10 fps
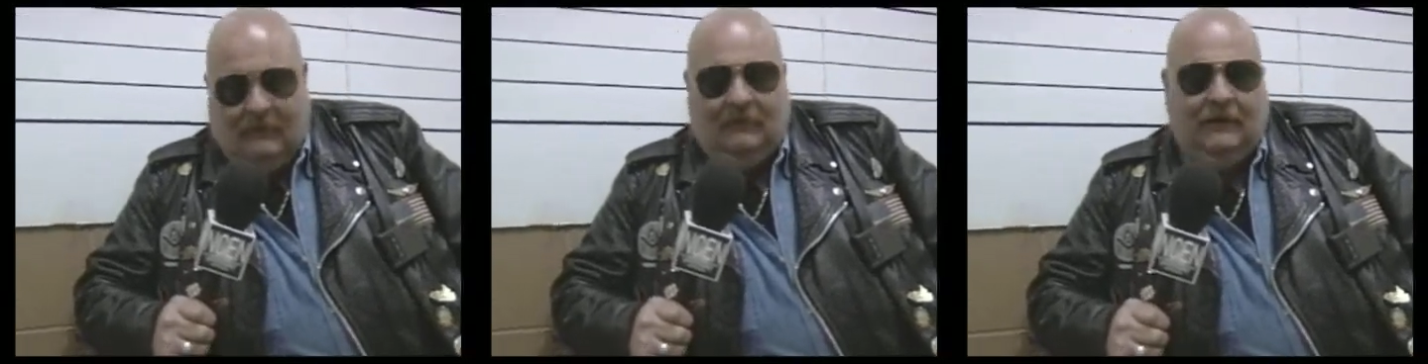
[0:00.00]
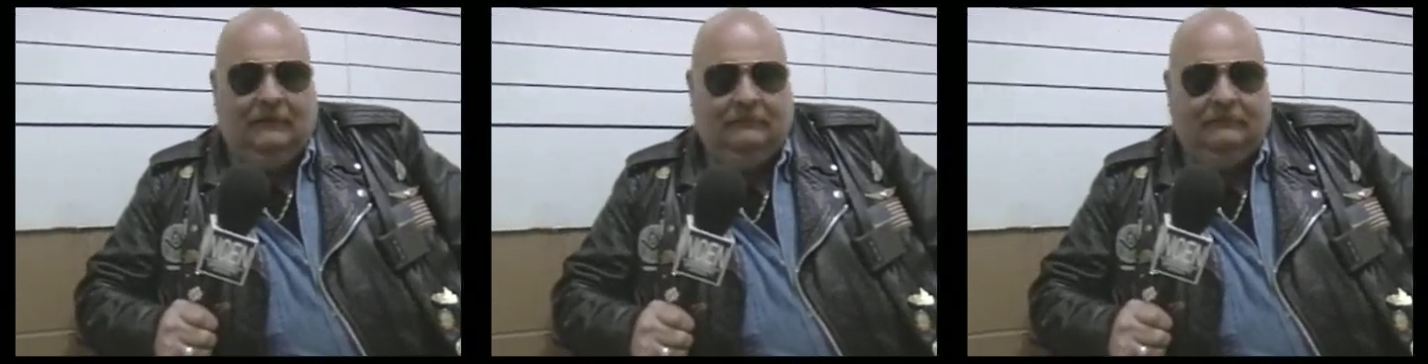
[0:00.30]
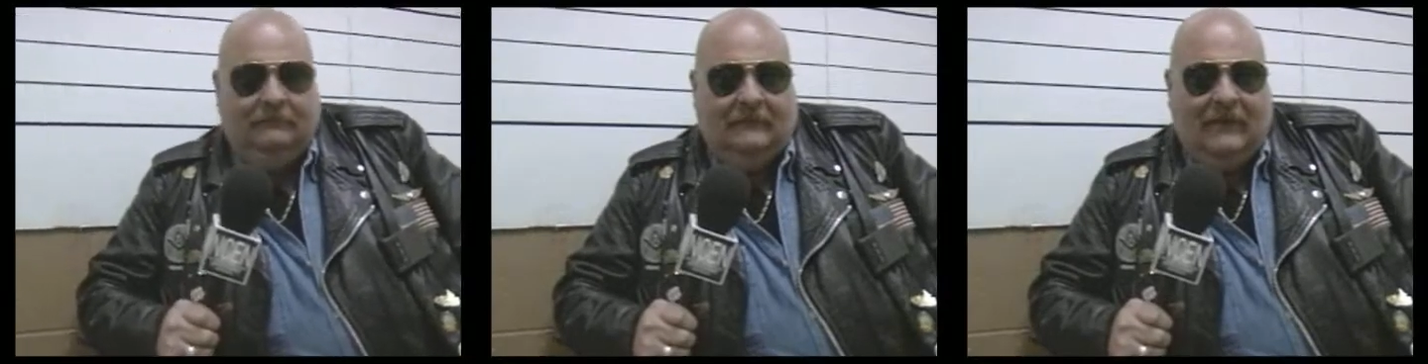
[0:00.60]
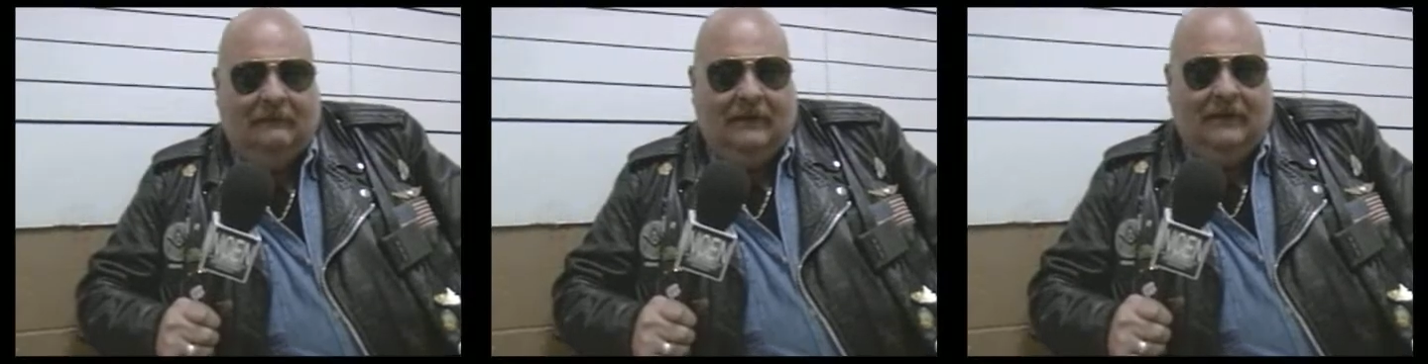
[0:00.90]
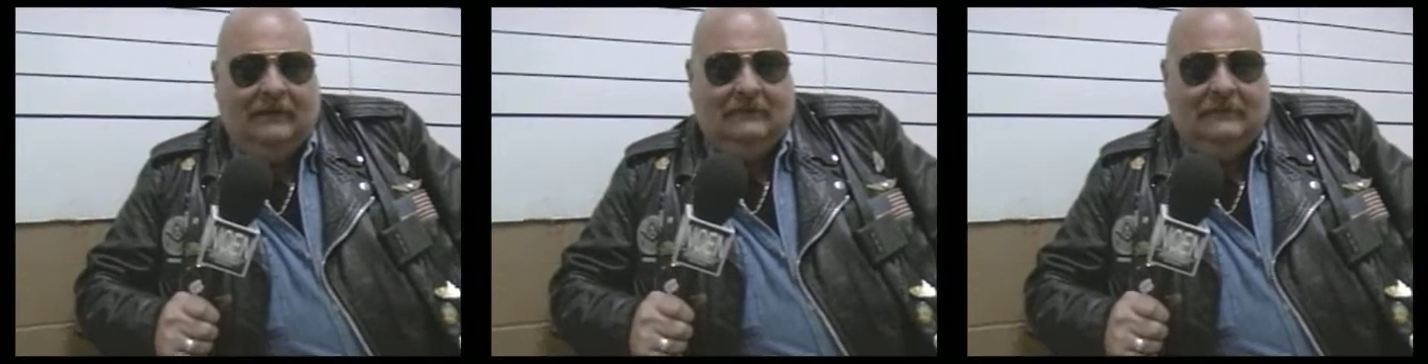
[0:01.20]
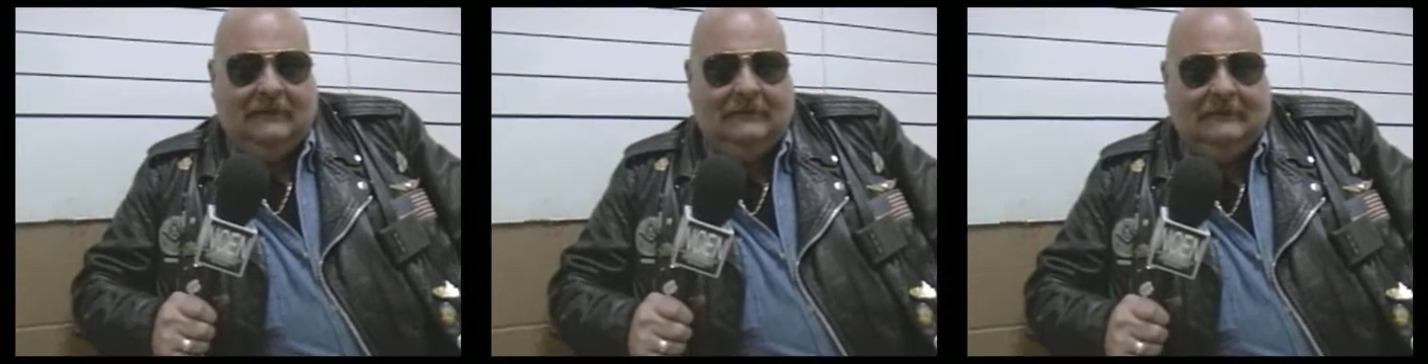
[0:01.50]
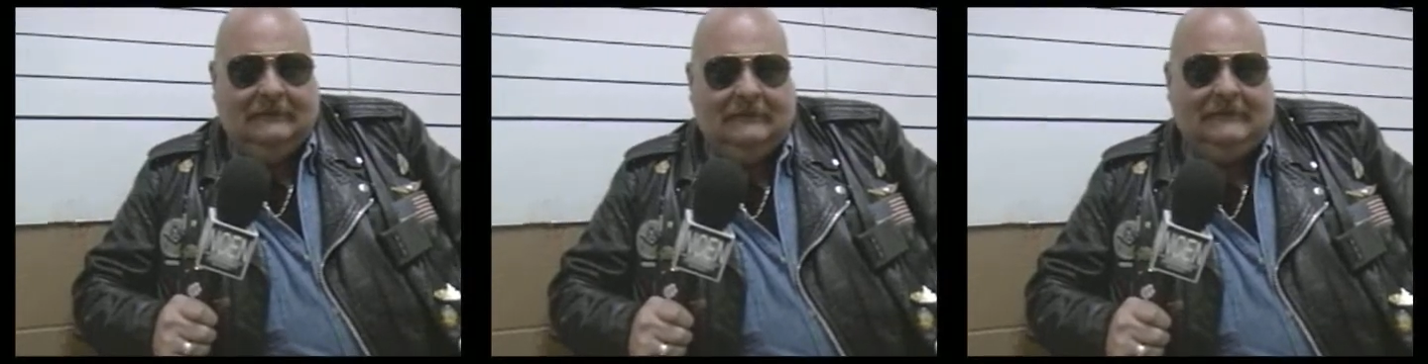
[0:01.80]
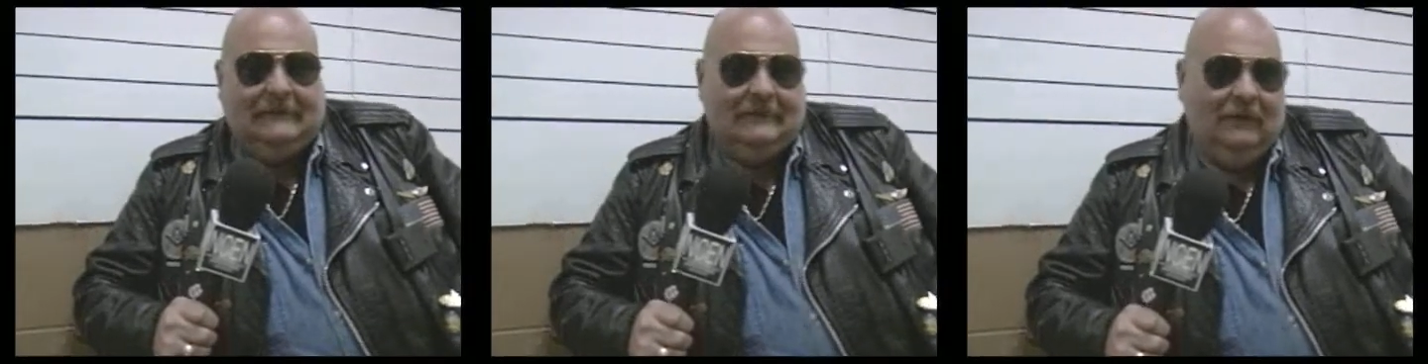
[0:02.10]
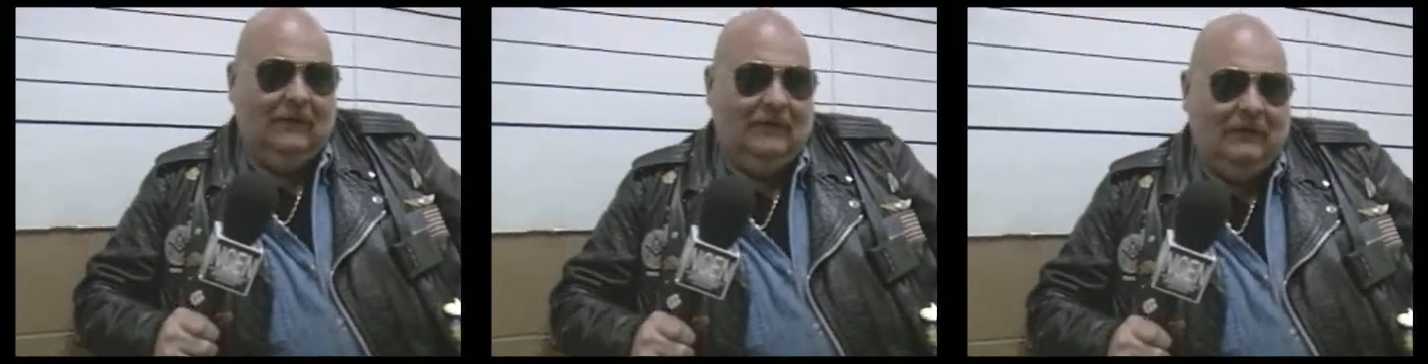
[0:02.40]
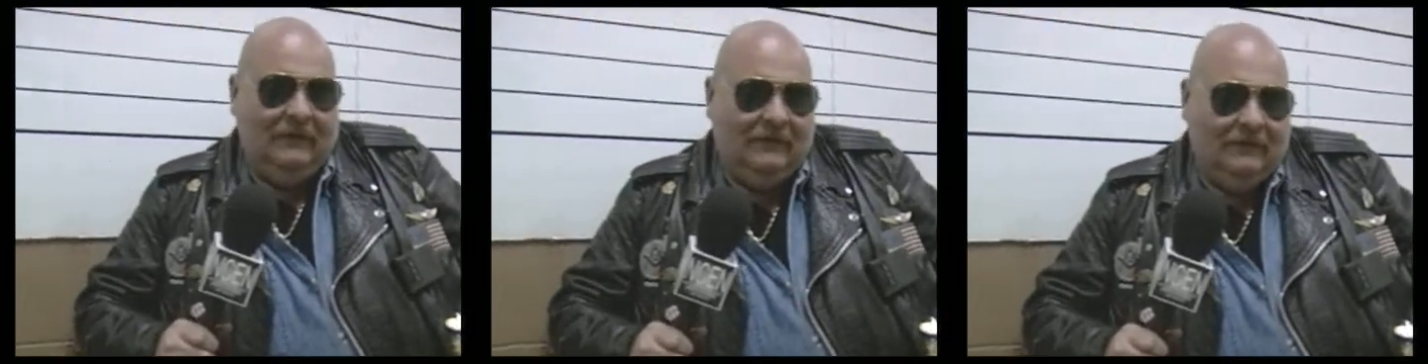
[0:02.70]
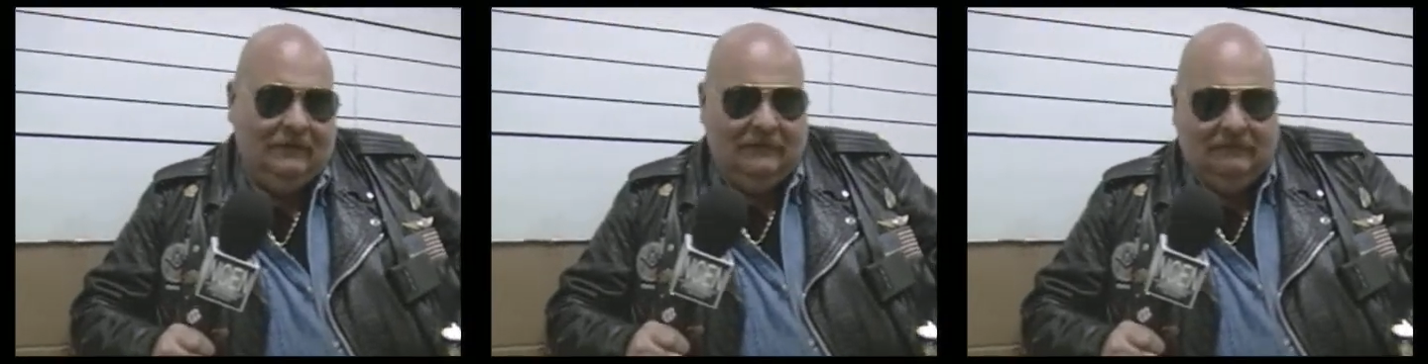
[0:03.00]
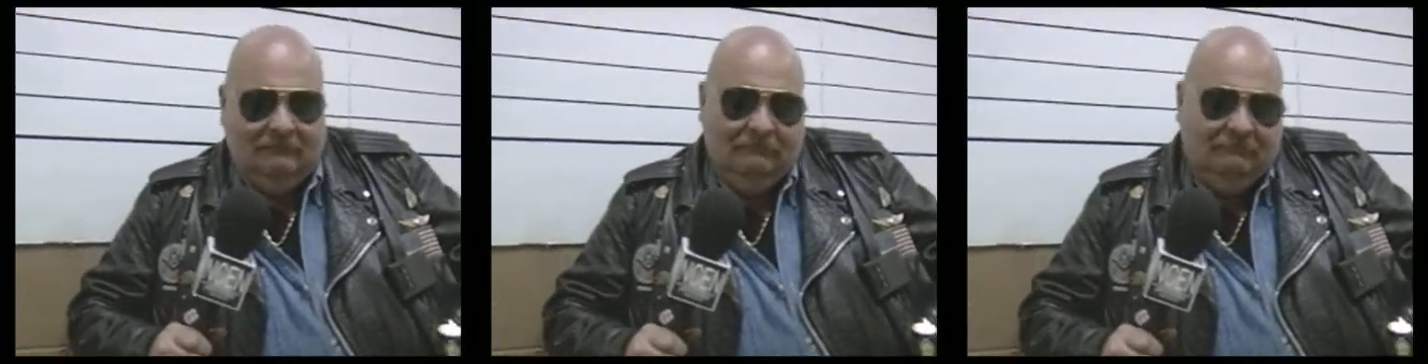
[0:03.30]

Well, not being the one to be too,